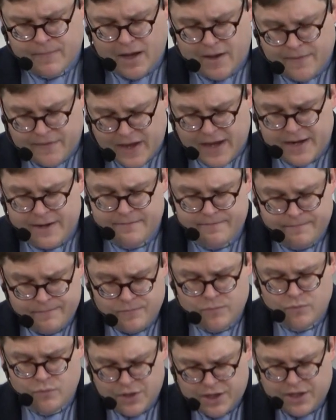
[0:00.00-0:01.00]
And then
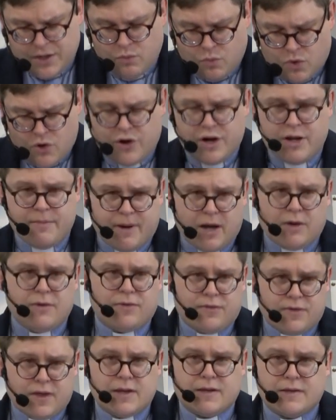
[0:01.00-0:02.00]
we can worry about
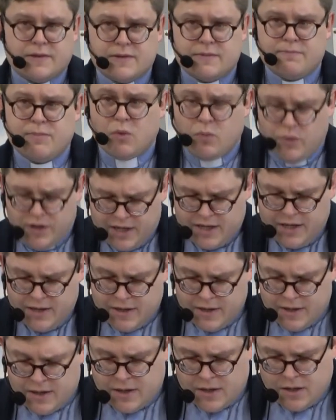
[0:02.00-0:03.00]
things. But we
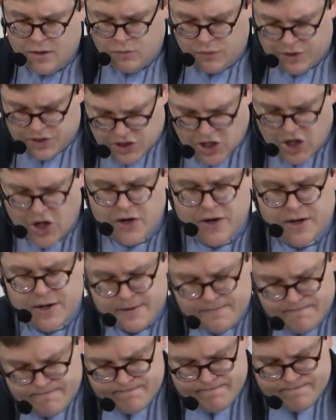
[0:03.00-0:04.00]

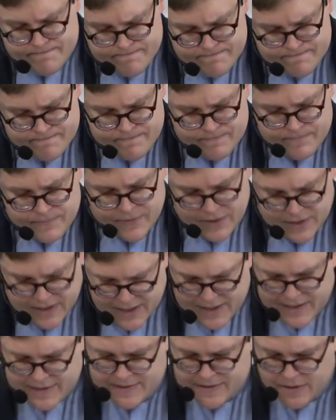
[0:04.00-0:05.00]
turn the
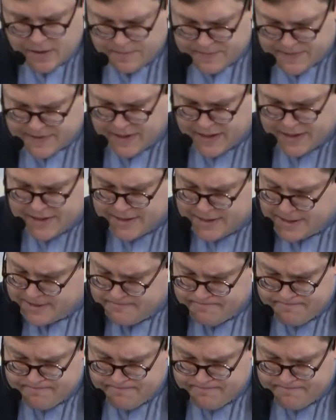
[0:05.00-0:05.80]
case upside